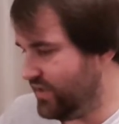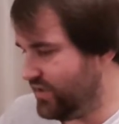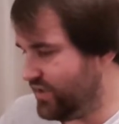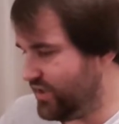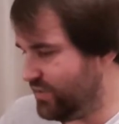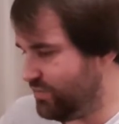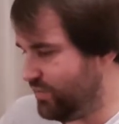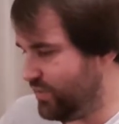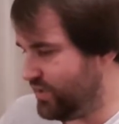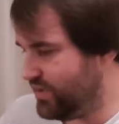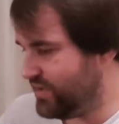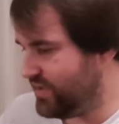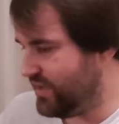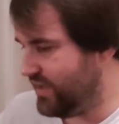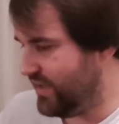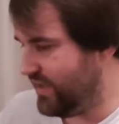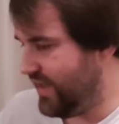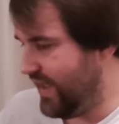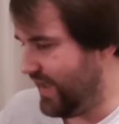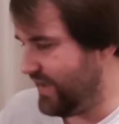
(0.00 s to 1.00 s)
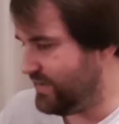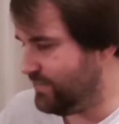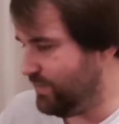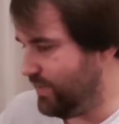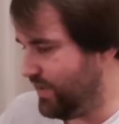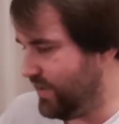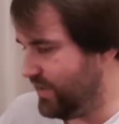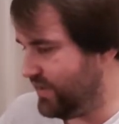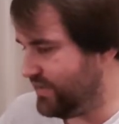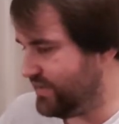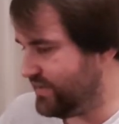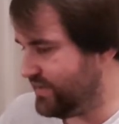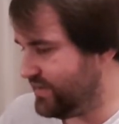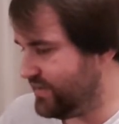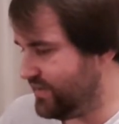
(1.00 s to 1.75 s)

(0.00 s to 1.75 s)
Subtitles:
just because of the next bits